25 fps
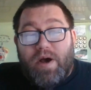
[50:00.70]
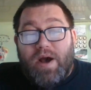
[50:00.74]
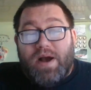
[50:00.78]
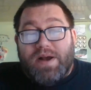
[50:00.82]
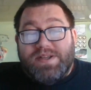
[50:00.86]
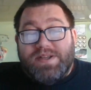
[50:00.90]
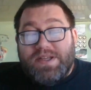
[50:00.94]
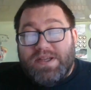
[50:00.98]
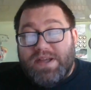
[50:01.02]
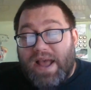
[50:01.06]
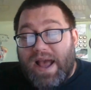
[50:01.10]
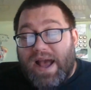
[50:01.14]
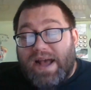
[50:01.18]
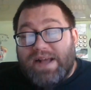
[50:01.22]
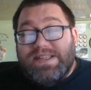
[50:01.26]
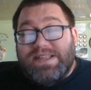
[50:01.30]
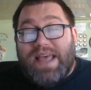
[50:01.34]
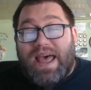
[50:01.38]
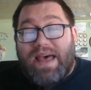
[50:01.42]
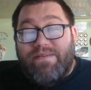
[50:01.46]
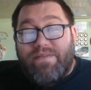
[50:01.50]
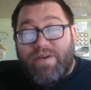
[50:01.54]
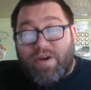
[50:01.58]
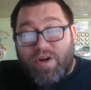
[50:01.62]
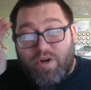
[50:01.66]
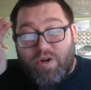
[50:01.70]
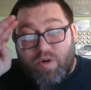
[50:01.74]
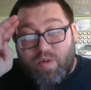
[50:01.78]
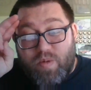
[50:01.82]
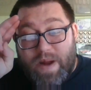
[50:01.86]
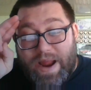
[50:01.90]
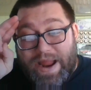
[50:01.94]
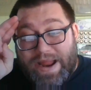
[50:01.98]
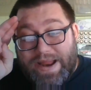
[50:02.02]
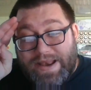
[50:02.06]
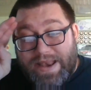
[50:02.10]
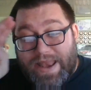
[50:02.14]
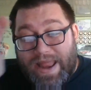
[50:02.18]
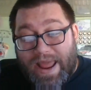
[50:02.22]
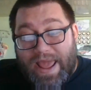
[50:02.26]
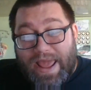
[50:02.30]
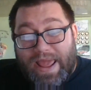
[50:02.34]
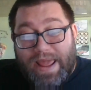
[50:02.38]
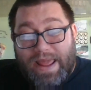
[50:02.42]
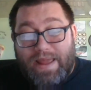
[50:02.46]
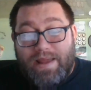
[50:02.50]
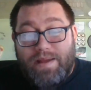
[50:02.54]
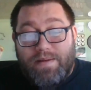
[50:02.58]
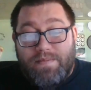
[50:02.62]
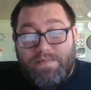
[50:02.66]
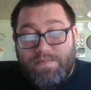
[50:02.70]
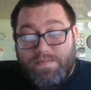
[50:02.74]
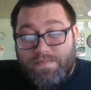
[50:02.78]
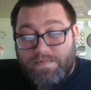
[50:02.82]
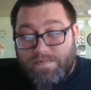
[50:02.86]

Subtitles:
box. You guys have a great day.